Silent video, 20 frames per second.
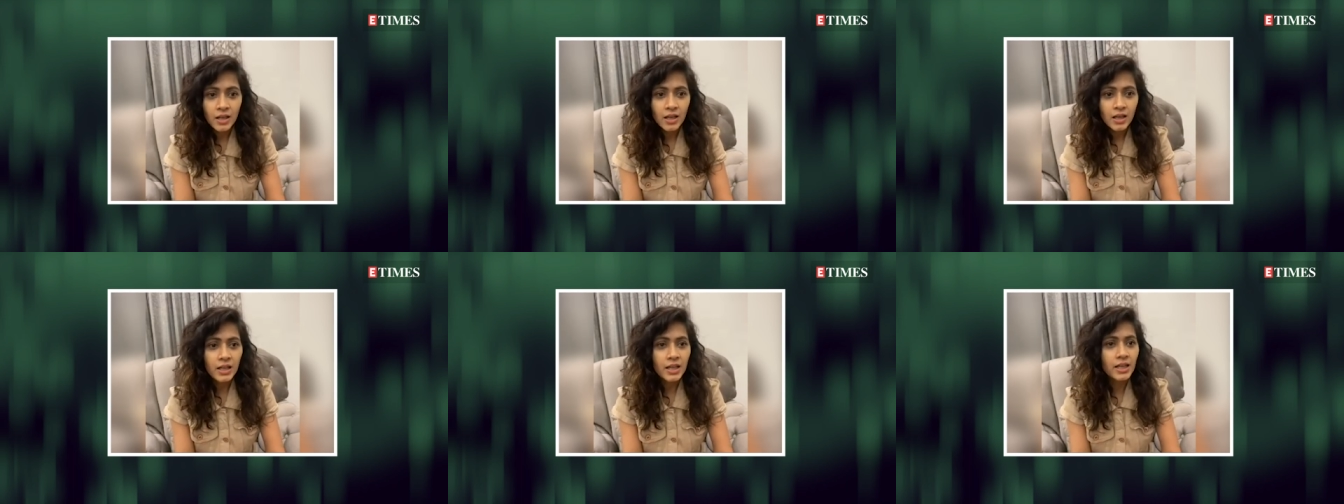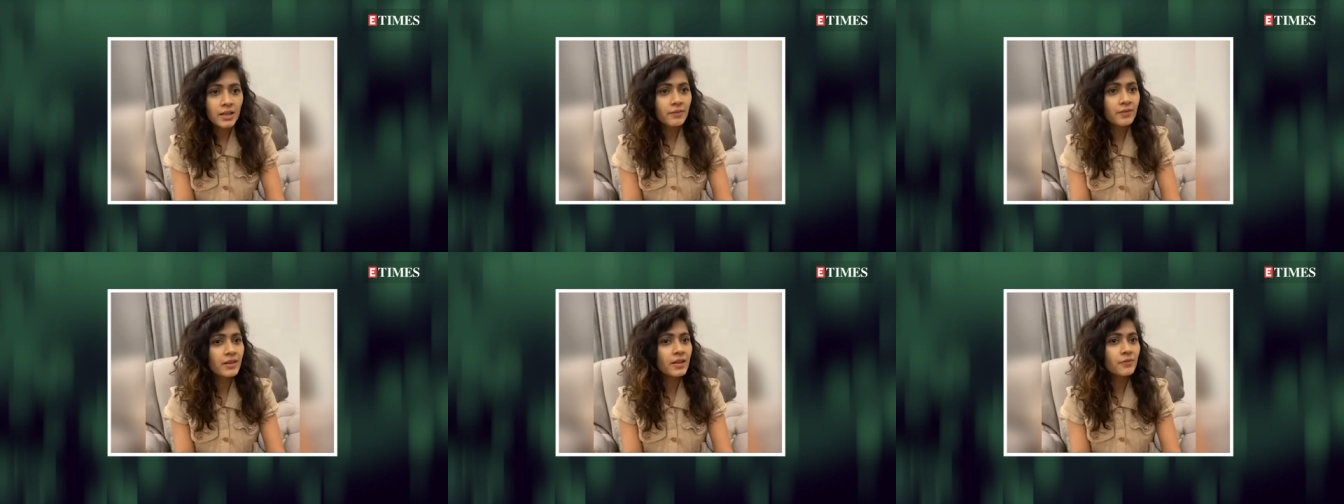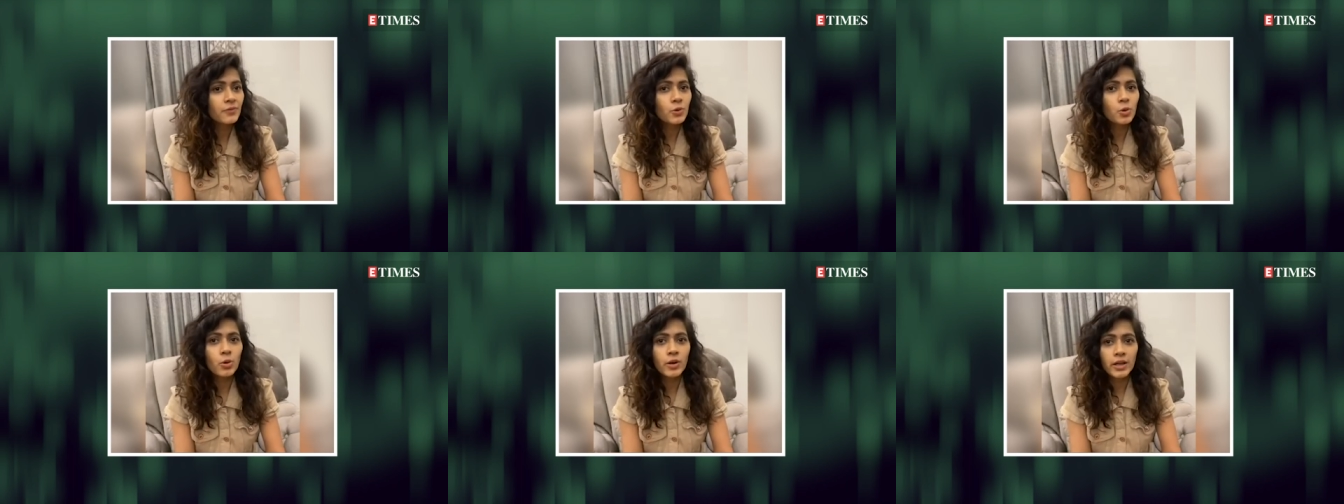even
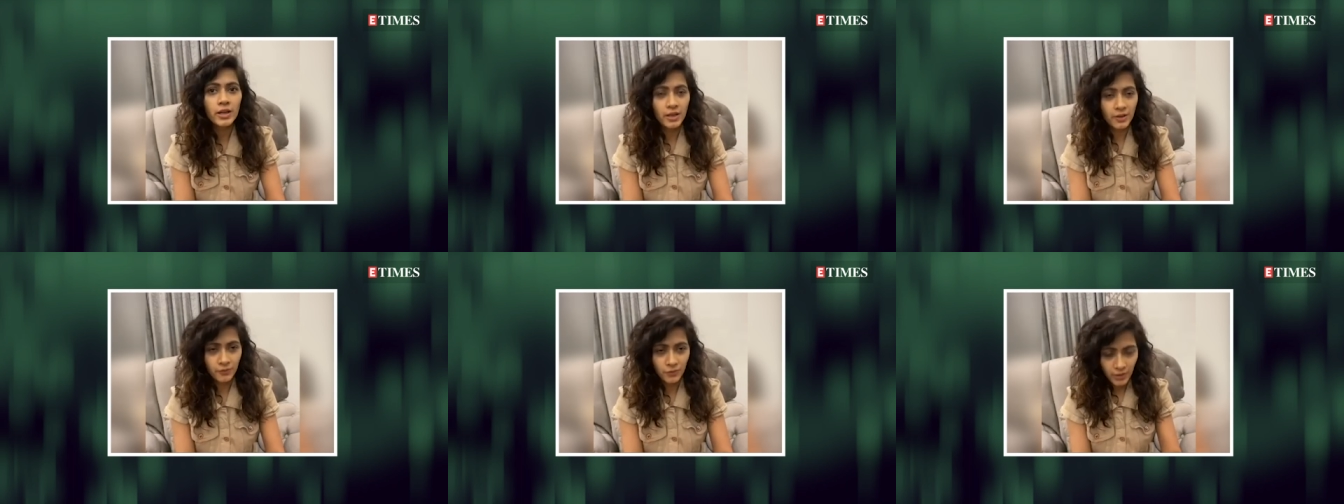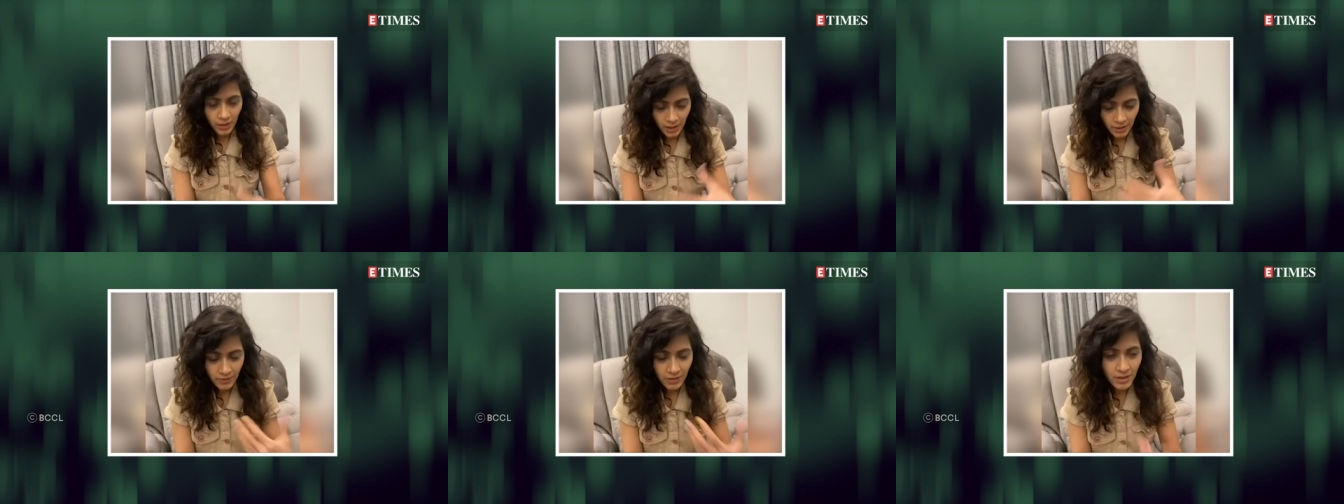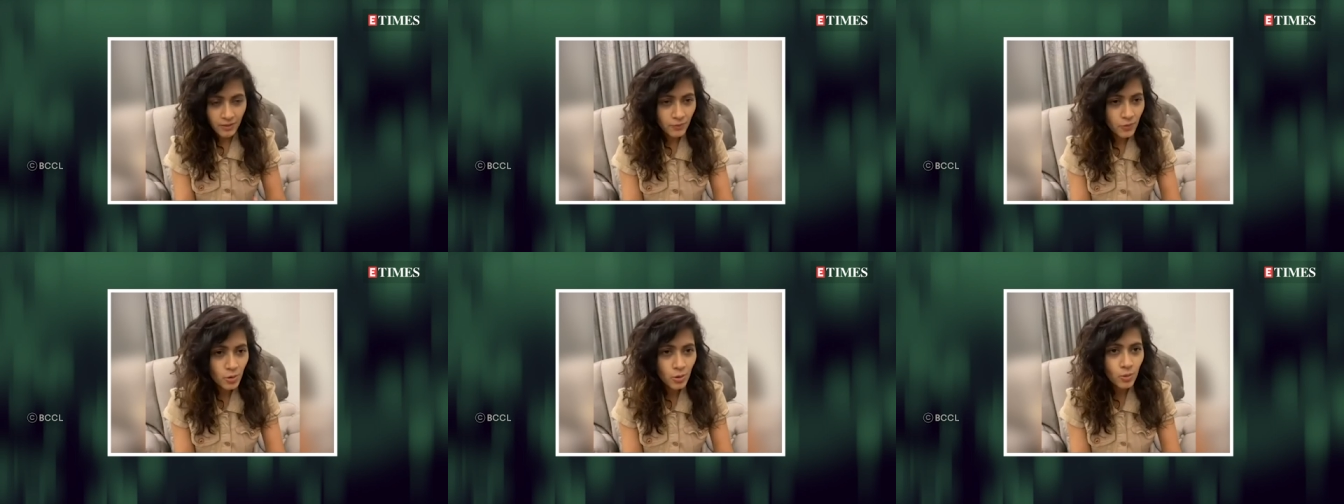if
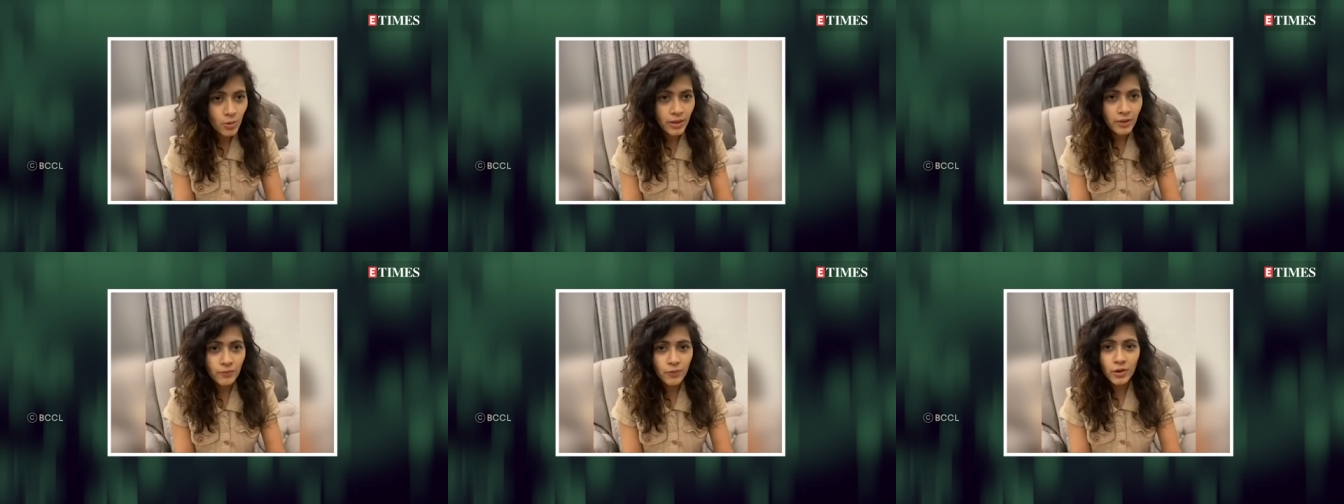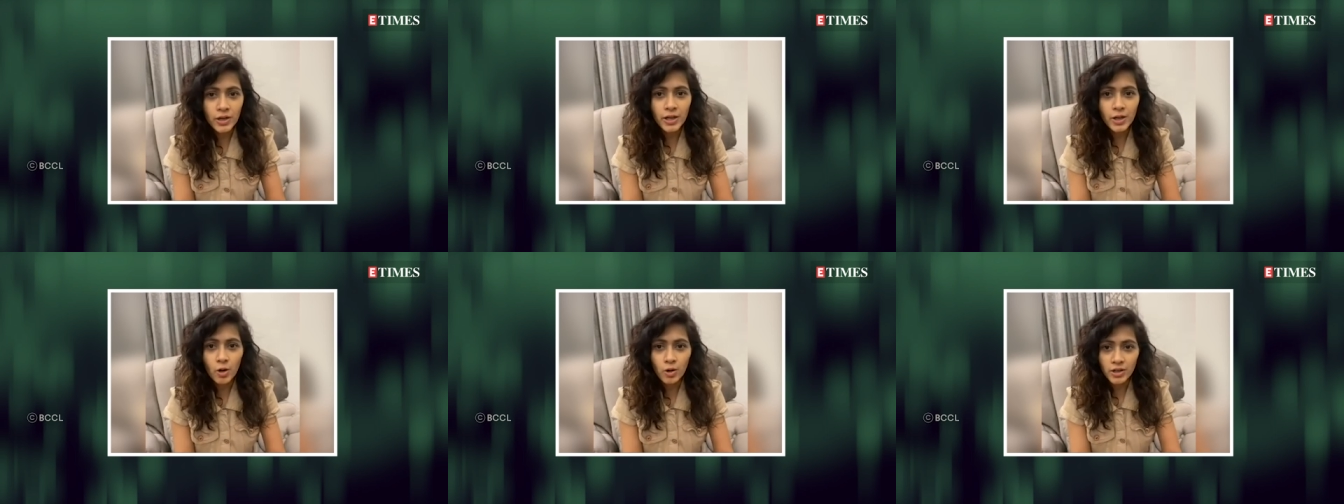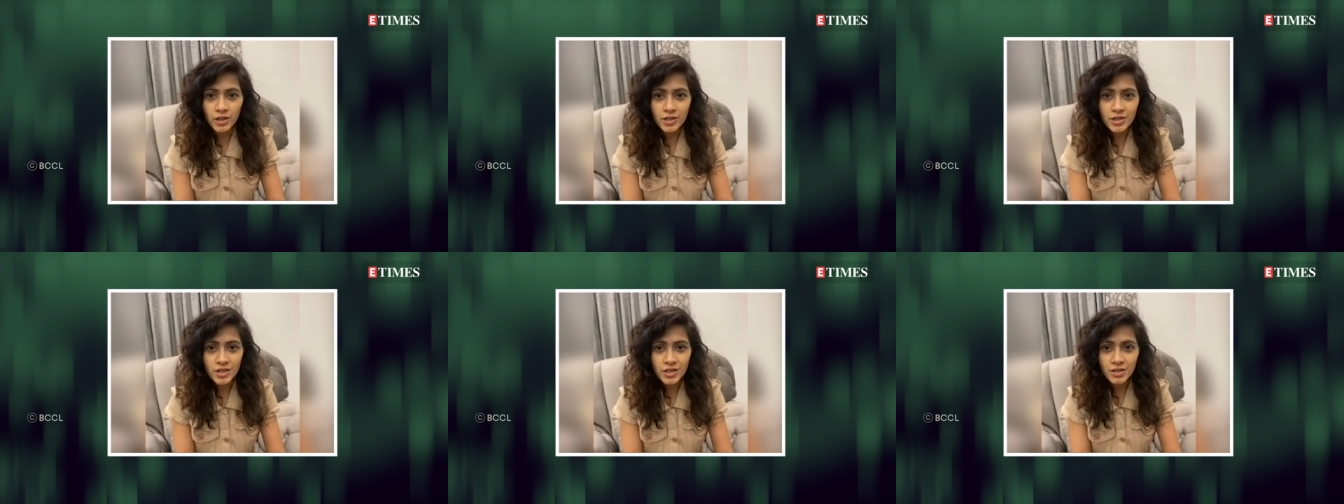you're going for an
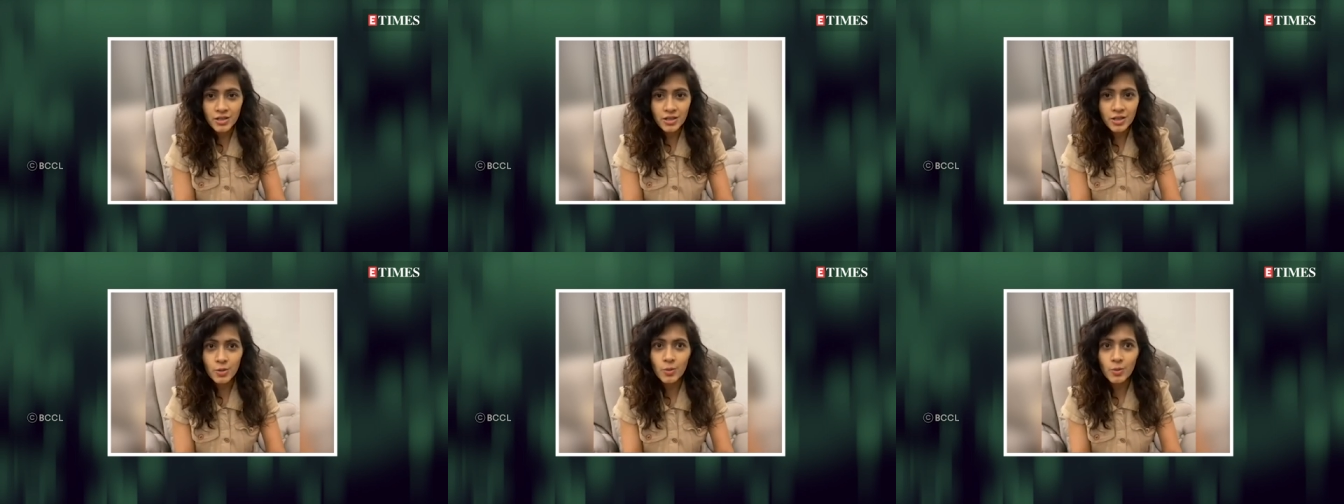audition,